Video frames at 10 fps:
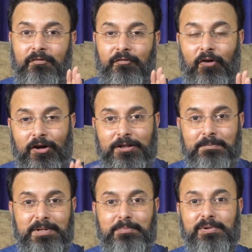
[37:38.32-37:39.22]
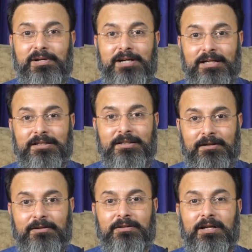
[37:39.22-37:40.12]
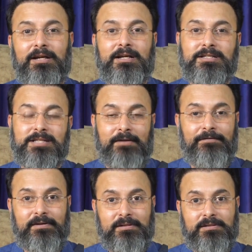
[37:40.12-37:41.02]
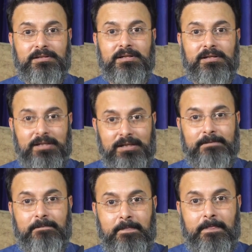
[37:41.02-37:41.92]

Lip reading: for the people rather than thinking selfishly.